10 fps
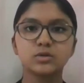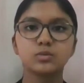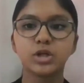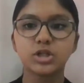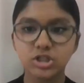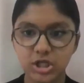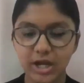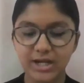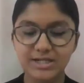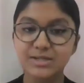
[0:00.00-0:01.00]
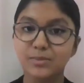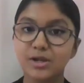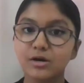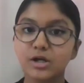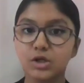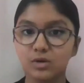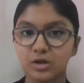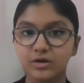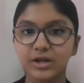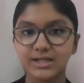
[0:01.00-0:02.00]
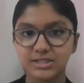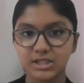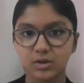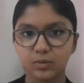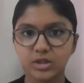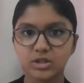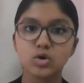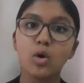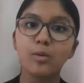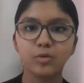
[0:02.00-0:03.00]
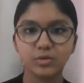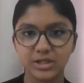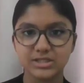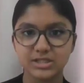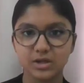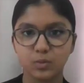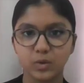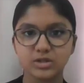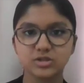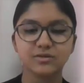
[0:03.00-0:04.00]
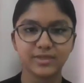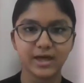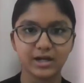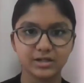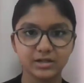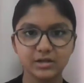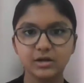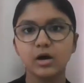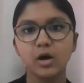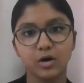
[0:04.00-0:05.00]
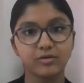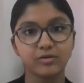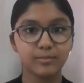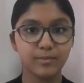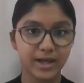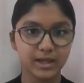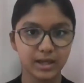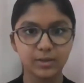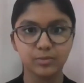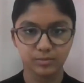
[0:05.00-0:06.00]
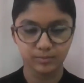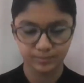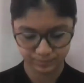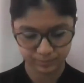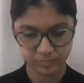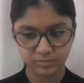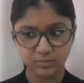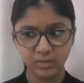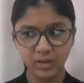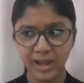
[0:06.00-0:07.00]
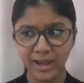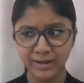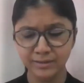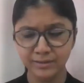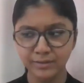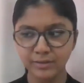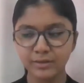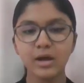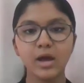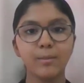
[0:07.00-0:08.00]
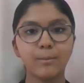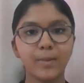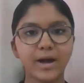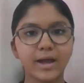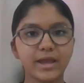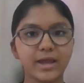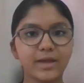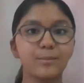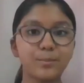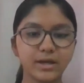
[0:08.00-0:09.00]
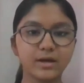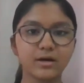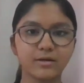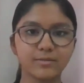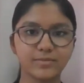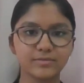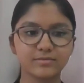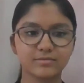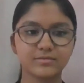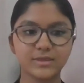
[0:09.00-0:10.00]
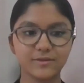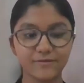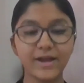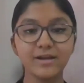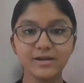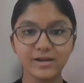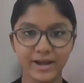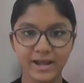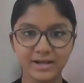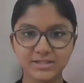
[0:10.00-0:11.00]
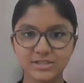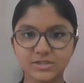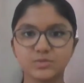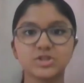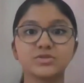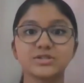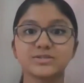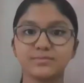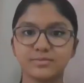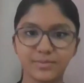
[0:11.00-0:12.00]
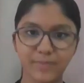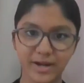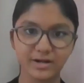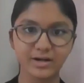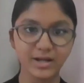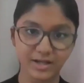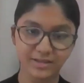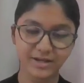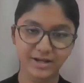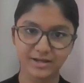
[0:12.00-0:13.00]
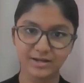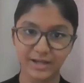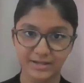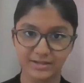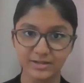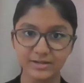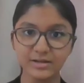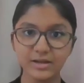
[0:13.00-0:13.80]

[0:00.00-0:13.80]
which had similar nucleotide sequence or protein sequence of that of MecA. And my the final analysis, which was the metadata that I collected,